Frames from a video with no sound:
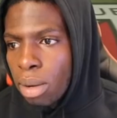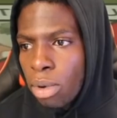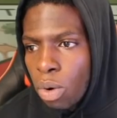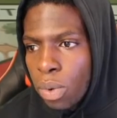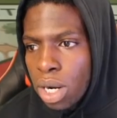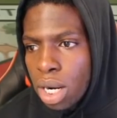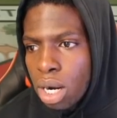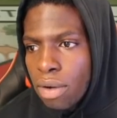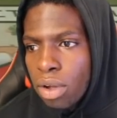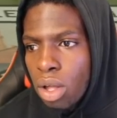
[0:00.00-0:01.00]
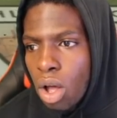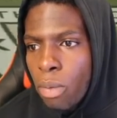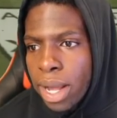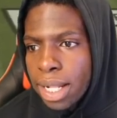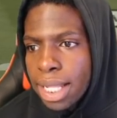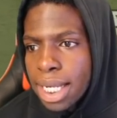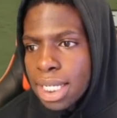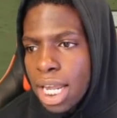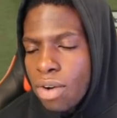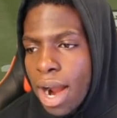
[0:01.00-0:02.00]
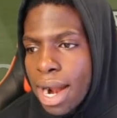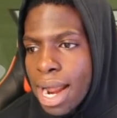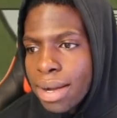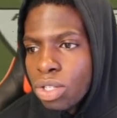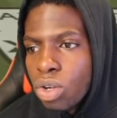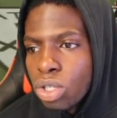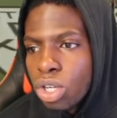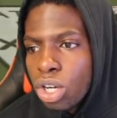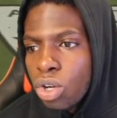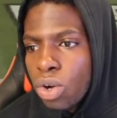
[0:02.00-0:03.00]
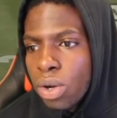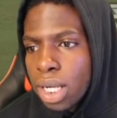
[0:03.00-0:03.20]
Come on, we need another goal, man. This lead right now is not secure.